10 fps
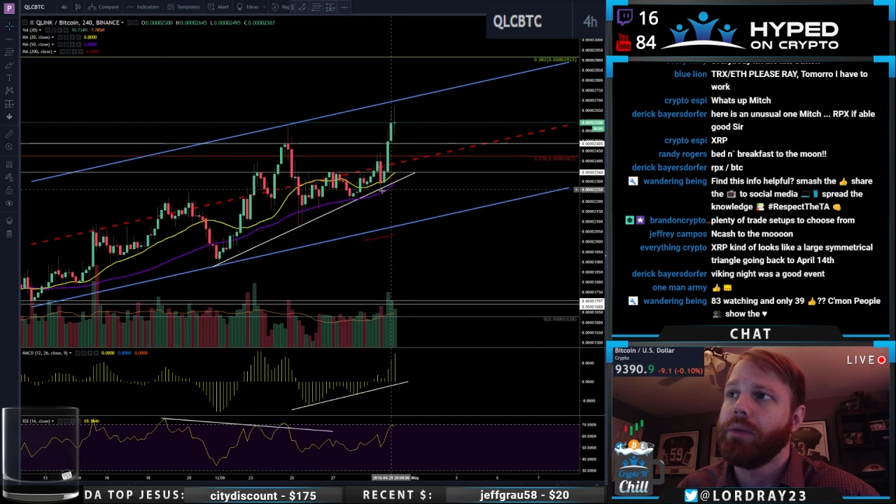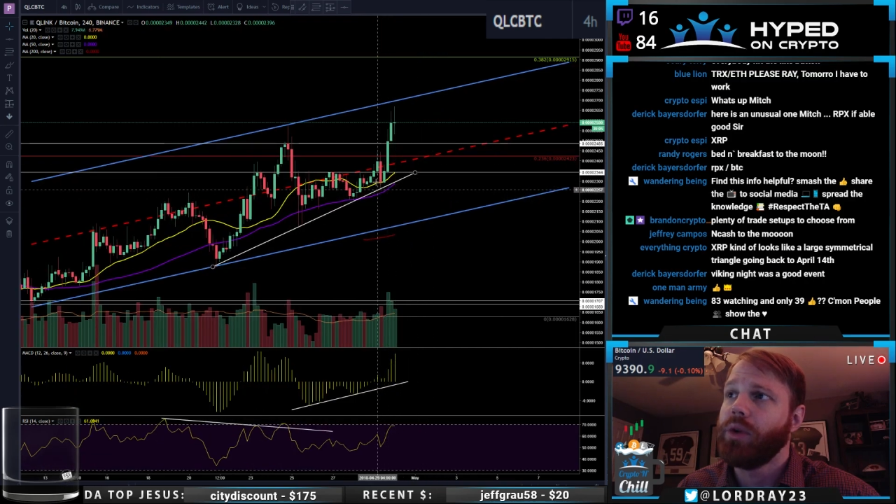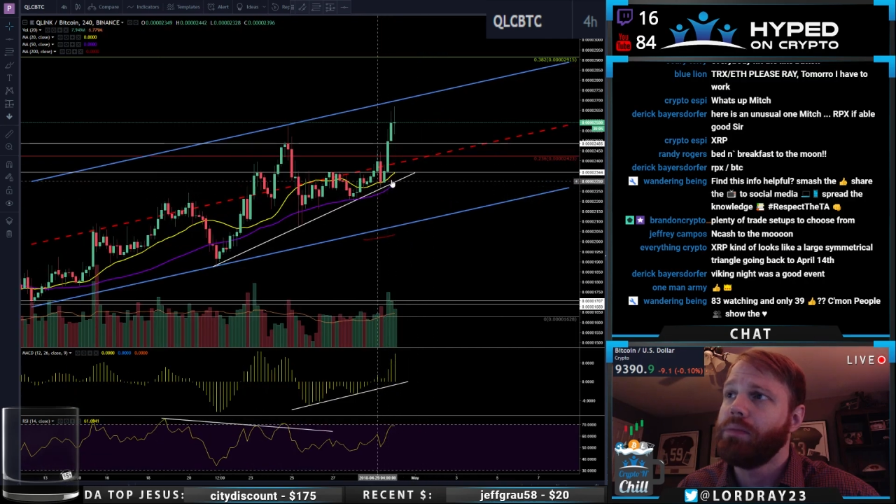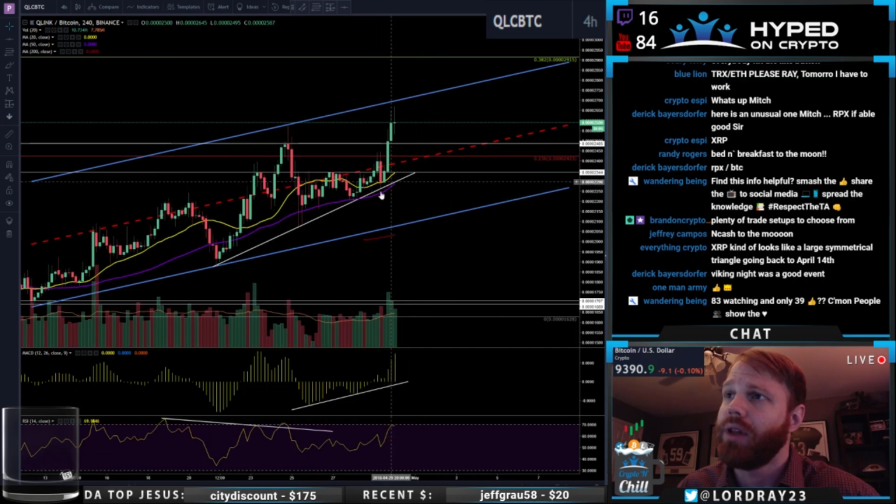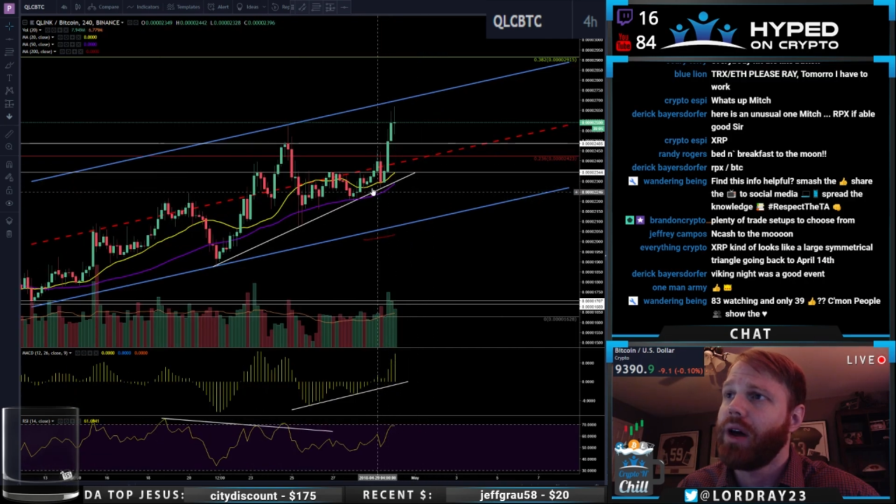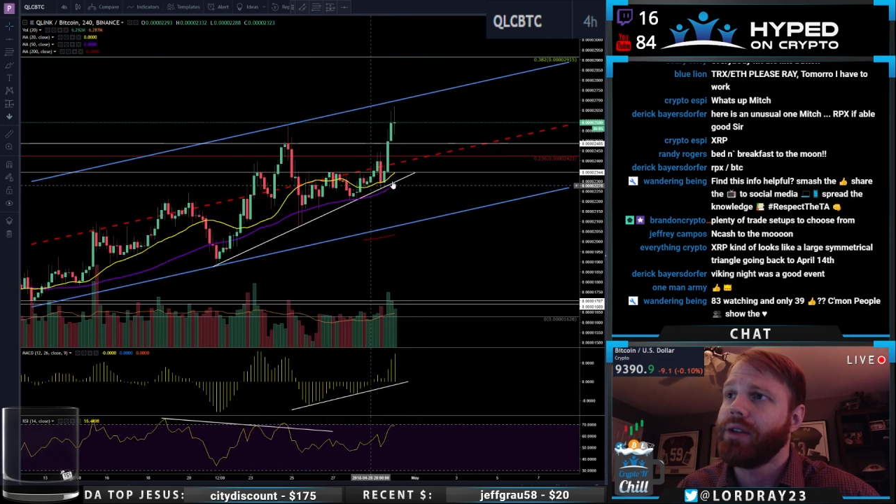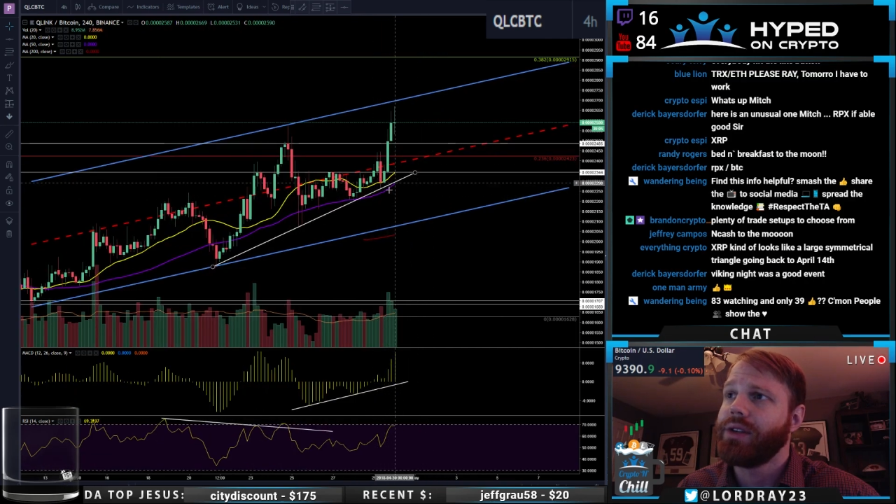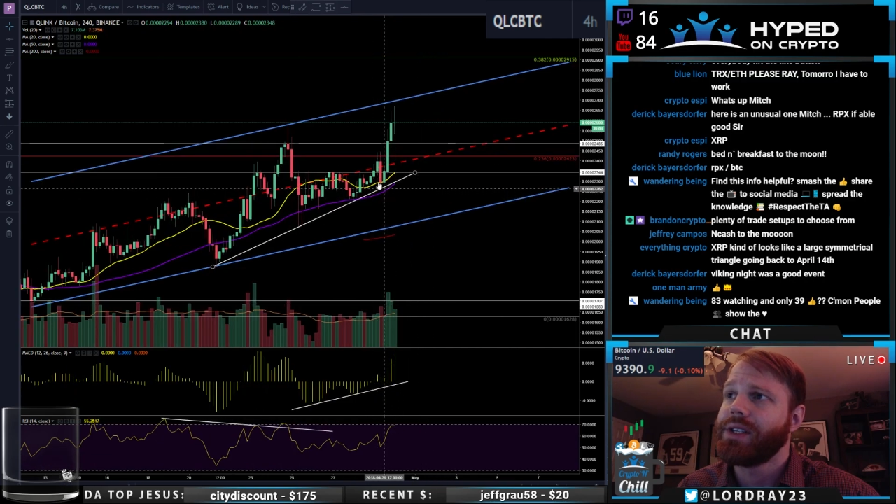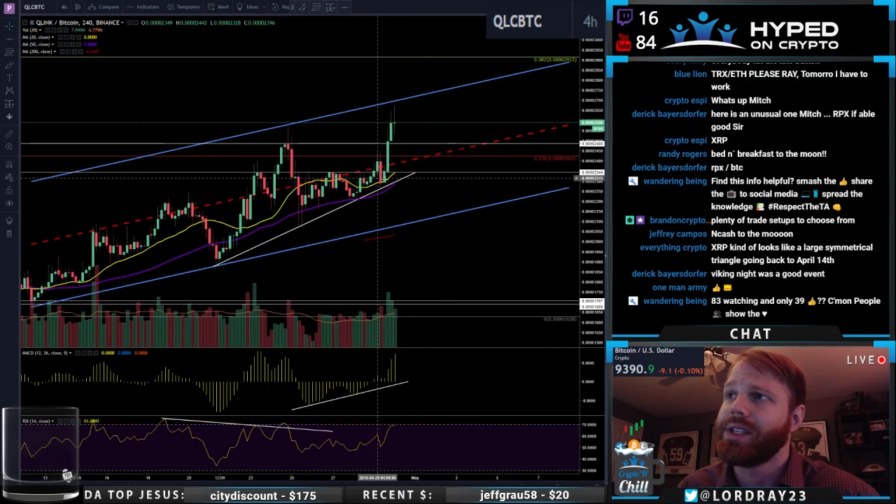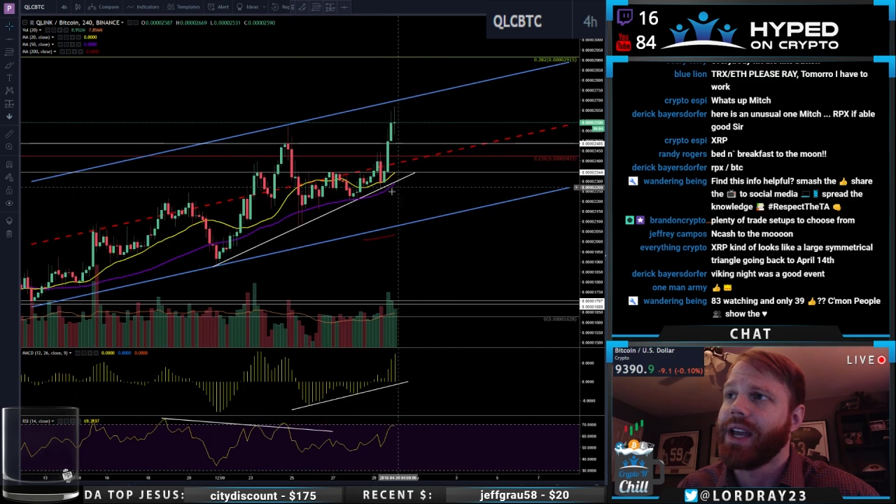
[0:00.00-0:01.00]
We plotted
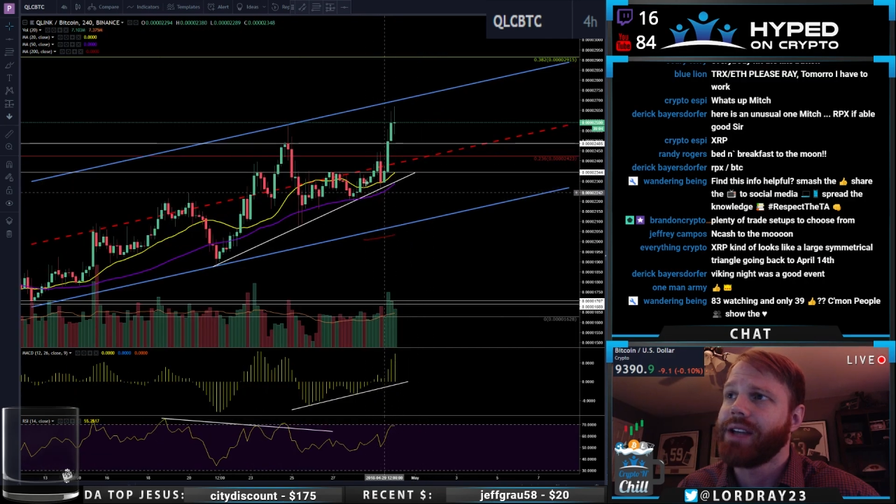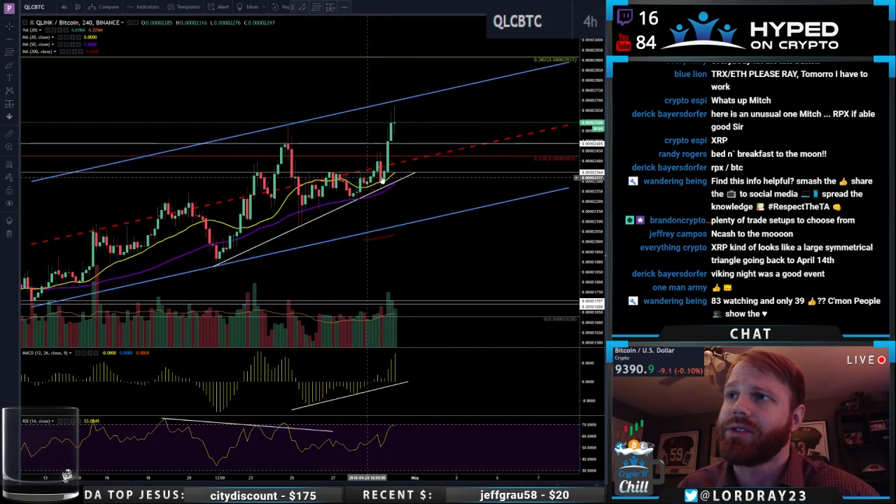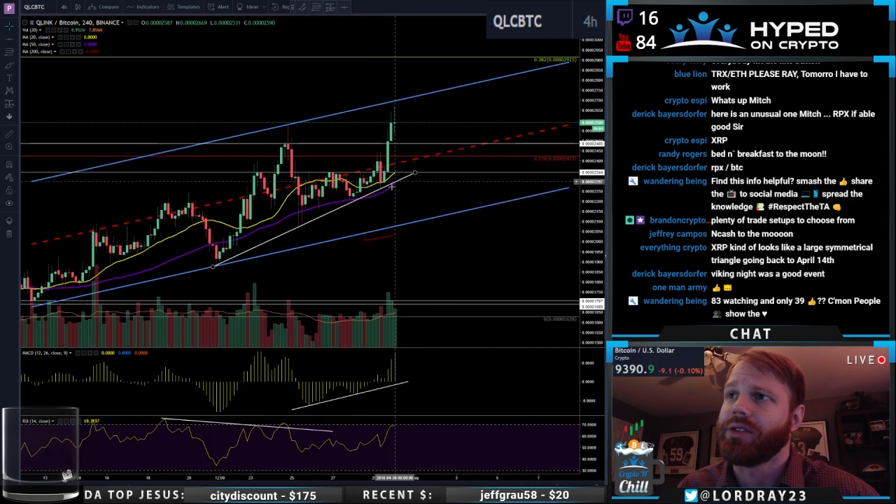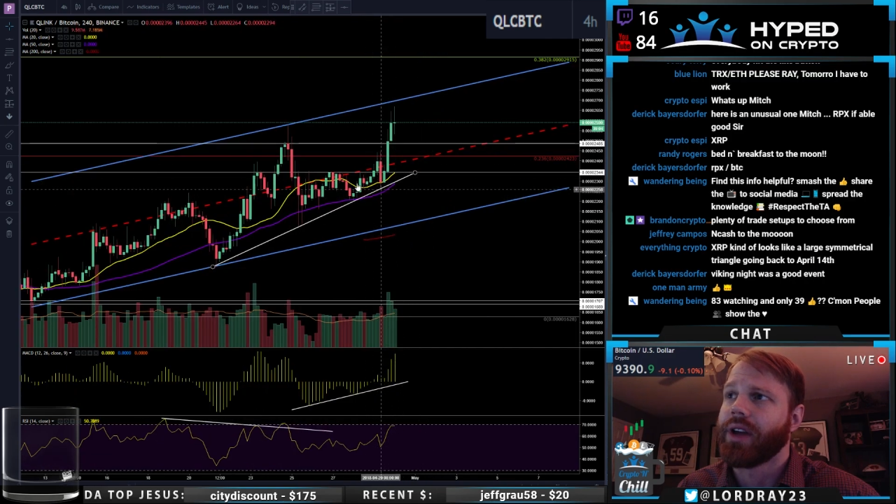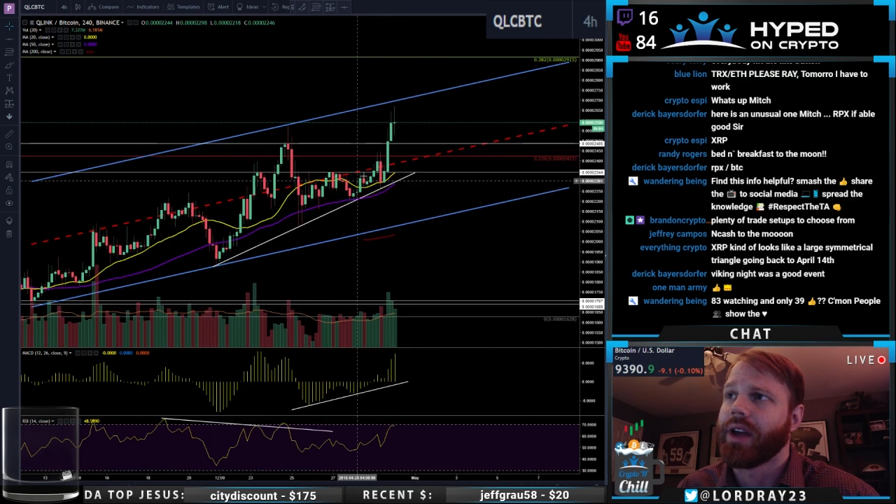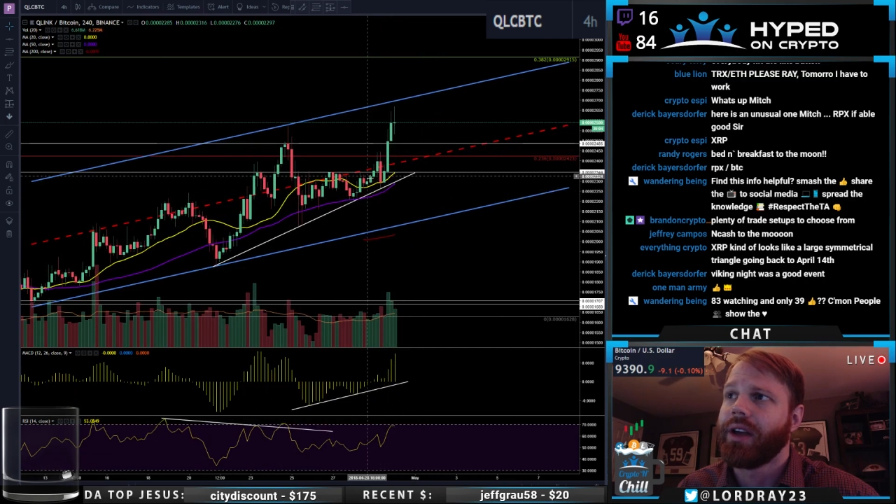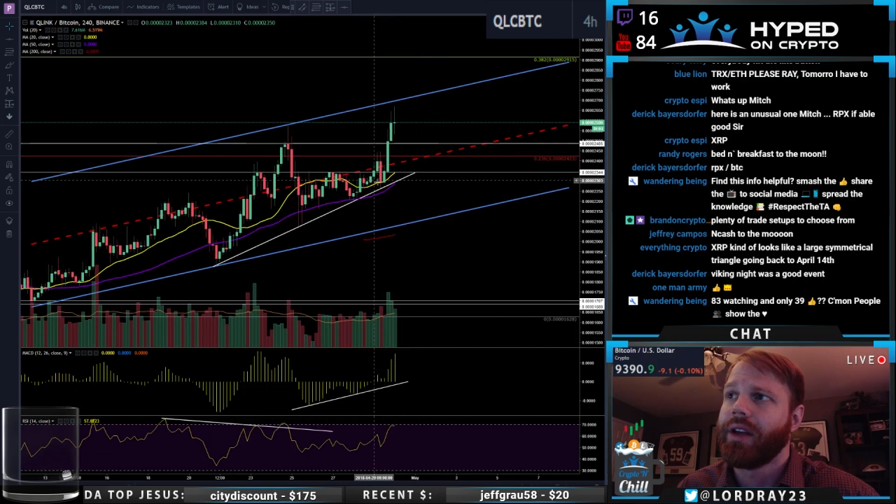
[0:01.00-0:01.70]
this yesterday.